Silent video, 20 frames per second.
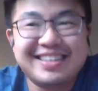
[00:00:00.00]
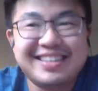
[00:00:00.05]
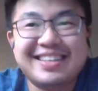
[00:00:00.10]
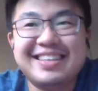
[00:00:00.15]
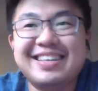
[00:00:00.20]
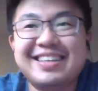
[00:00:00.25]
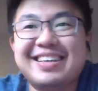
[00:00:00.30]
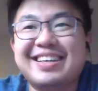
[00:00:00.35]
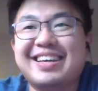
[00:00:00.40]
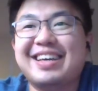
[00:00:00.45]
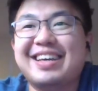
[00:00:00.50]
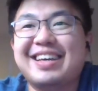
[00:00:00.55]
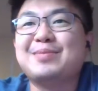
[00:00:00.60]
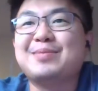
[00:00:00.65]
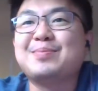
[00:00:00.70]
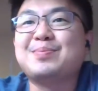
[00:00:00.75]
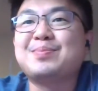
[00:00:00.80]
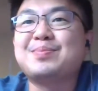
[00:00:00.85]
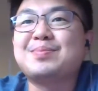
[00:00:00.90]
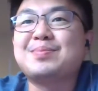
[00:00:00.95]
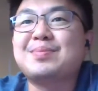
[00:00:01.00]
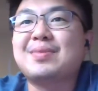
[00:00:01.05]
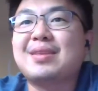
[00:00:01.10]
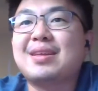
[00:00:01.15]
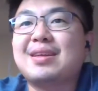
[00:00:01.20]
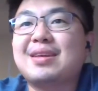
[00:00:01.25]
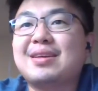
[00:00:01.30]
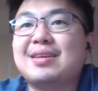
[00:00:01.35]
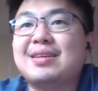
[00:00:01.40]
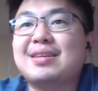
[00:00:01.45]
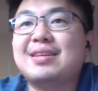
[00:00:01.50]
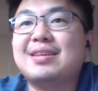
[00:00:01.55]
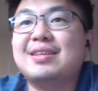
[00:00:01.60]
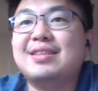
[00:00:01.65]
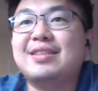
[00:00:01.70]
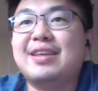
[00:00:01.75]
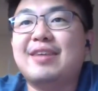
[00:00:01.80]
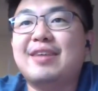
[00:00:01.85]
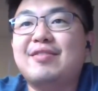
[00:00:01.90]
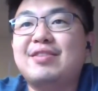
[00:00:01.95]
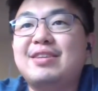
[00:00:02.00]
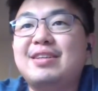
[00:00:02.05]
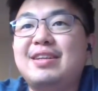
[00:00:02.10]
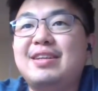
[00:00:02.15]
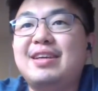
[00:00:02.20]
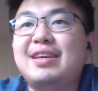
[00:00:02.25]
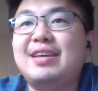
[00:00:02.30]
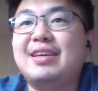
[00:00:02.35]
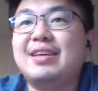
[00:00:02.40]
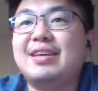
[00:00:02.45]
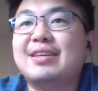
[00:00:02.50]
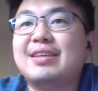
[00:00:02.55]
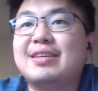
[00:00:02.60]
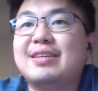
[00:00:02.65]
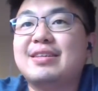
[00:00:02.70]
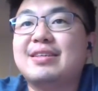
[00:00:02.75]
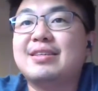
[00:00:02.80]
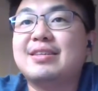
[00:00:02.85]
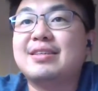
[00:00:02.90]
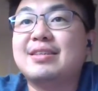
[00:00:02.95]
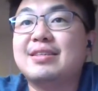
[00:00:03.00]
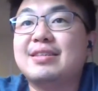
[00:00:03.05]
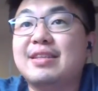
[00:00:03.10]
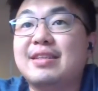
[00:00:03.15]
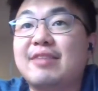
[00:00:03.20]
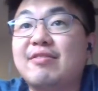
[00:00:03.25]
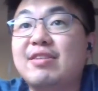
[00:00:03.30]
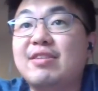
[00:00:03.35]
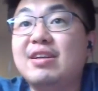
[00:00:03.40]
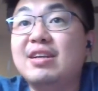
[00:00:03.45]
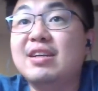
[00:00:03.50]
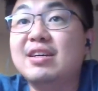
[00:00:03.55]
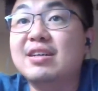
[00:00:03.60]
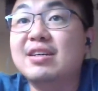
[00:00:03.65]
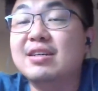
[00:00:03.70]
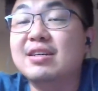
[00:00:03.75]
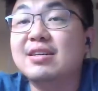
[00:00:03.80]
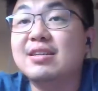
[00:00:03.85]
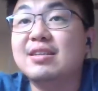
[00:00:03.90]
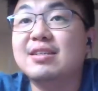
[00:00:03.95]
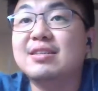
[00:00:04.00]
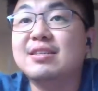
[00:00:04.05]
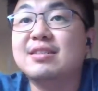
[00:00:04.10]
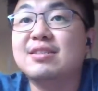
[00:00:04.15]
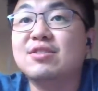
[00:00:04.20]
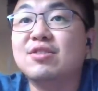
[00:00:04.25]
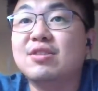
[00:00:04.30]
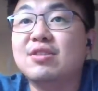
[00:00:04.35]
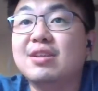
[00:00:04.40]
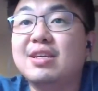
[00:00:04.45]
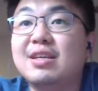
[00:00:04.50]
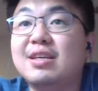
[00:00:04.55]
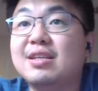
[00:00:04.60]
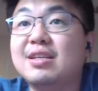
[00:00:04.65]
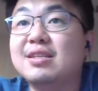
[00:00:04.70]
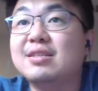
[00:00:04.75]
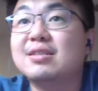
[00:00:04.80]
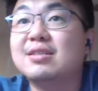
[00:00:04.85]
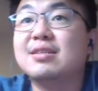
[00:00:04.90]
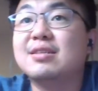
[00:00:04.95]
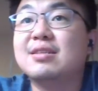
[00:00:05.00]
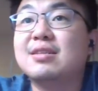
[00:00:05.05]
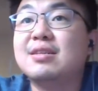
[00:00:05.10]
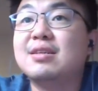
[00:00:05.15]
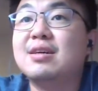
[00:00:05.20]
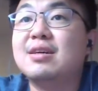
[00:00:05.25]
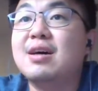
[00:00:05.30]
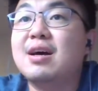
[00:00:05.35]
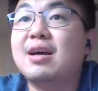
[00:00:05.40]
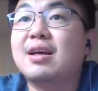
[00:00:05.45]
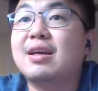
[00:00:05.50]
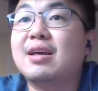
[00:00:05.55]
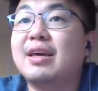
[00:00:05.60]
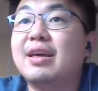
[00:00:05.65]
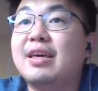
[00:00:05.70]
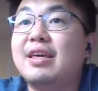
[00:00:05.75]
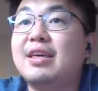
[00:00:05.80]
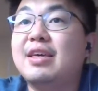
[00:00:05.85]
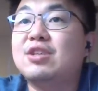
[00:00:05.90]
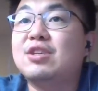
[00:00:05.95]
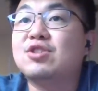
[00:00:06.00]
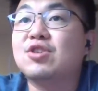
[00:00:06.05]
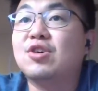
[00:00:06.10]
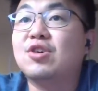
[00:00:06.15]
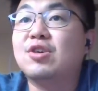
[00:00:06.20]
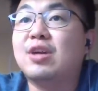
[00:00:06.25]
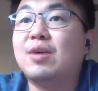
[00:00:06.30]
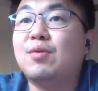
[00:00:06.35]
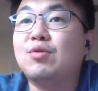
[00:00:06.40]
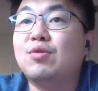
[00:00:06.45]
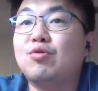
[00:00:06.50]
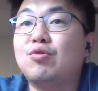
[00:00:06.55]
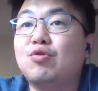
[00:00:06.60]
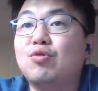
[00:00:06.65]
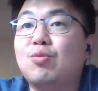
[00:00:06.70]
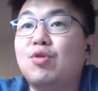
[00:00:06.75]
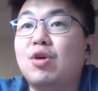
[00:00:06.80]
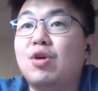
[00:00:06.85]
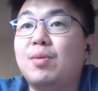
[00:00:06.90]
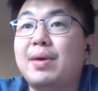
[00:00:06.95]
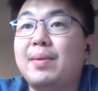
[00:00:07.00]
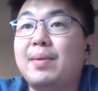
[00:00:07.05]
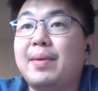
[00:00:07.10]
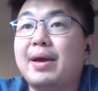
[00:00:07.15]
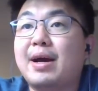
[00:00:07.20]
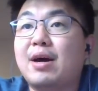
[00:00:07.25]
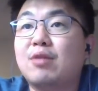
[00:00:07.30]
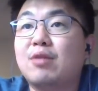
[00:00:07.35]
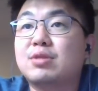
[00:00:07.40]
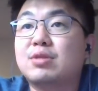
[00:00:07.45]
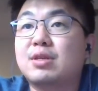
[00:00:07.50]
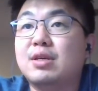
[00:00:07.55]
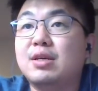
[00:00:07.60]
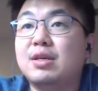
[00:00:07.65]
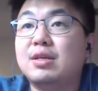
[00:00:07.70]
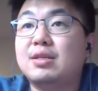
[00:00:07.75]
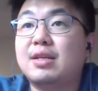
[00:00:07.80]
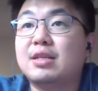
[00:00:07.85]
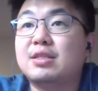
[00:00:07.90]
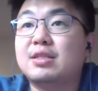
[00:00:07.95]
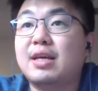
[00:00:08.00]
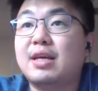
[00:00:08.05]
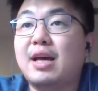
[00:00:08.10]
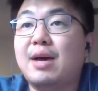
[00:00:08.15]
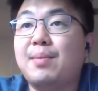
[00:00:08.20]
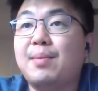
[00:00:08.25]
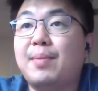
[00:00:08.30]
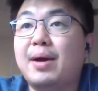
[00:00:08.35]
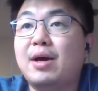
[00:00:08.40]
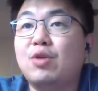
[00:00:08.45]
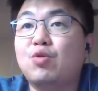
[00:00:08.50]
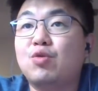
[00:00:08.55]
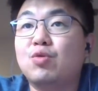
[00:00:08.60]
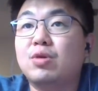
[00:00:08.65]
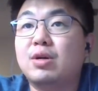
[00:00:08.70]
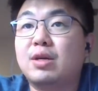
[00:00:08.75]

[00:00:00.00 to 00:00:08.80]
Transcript: Okay. Darren Le, not Lee, Le. Hey Sean, I want to know more about Maybank house keys. Let's say I buy a dual